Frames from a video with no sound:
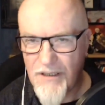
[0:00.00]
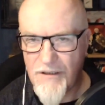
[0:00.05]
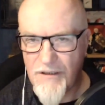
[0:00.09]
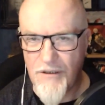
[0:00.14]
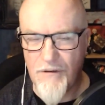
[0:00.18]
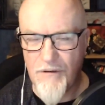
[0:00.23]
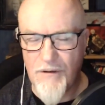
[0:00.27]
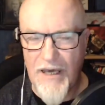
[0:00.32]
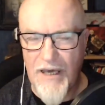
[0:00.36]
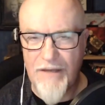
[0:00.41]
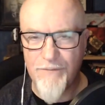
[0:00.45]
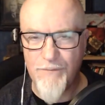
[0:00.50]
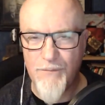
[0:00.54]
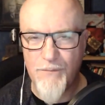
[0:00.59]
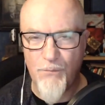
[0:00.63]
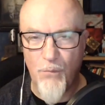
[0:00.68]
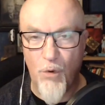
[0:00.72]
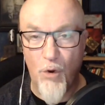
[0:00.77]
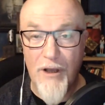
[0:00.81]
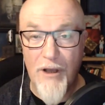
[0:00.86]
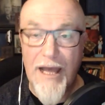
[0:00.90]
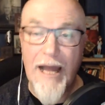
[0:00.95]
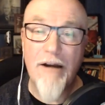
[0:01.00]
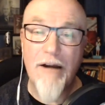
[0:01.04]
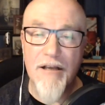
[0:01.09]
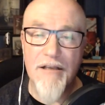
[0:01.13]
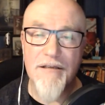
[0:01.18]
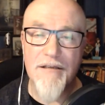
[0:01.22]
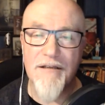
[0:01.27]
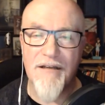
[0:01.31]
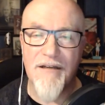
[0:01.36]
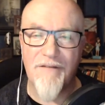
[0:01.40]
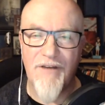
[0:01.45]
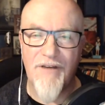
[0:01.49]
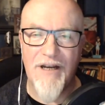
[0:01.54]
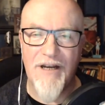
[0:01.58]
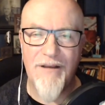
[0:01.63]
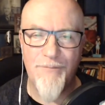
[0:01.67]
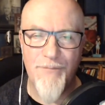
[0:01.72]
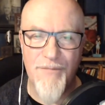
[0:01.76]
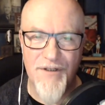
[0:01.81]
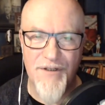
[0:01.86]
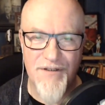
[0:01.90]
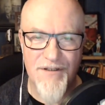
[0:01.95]
that you get more character
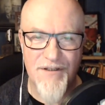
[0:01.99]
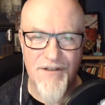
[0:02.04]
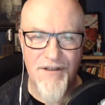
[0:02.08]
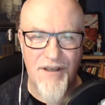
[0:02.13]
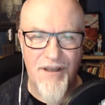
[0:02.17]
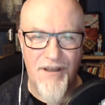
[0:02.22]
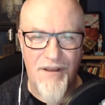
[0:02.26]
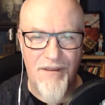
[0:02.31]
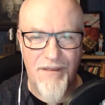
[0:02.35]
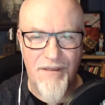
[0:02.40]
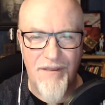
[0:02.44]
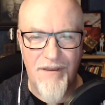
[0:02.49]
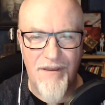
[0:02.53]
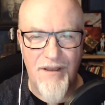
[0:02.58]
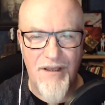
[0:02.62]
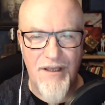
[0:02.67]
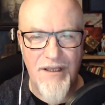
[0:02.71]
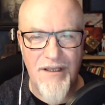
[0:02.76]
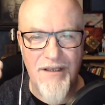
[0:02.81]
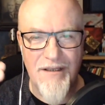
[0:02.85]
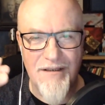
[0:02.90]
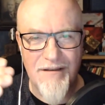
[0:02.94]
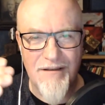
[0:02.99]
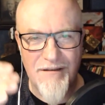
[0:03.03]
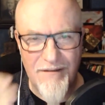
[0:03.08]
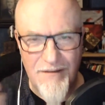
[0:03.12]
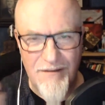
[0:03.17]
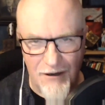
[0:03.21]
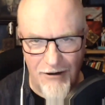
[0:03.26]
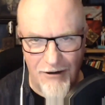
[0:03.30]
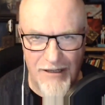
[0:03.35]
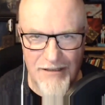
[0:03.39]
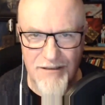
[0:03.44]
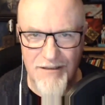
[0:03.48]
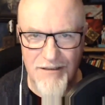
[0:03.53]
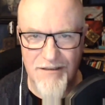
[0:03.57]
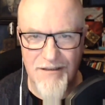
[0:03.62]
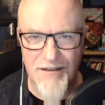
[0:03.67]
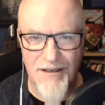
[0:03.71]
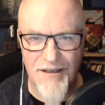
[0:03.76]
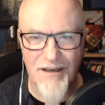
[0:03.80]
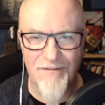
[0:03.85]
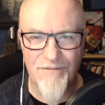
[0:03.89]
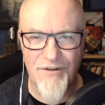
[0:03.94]
development in the director's
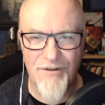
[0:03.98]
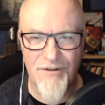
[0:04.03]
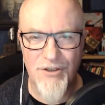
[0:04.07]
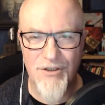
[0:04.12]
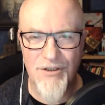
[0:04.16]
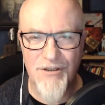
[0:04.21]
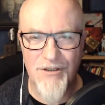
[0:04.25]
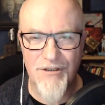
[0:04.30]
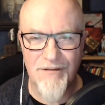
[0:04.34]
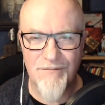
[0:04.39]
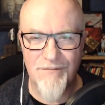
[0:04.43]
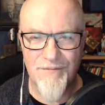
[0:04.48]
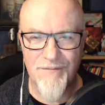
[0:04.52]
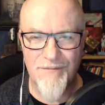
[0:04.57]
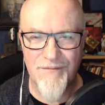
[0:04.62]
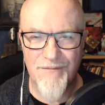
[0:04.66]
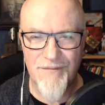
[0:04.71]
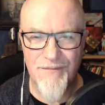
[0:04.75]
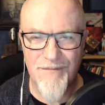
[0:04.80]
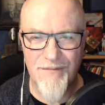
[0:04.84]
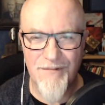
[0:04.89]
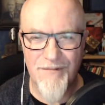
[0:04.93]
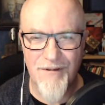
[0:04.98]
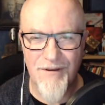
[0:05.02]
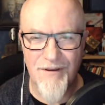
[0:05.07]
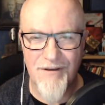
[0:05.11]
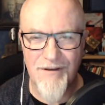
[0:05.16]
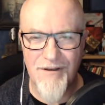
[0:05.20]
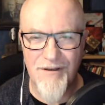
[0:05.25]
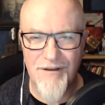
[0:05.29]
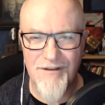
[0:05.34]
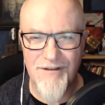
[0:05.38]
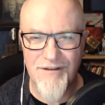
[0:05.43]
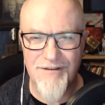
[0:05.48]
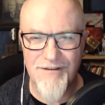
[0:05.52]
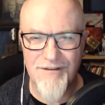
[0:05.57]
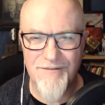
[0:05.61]
cut version. Yeah,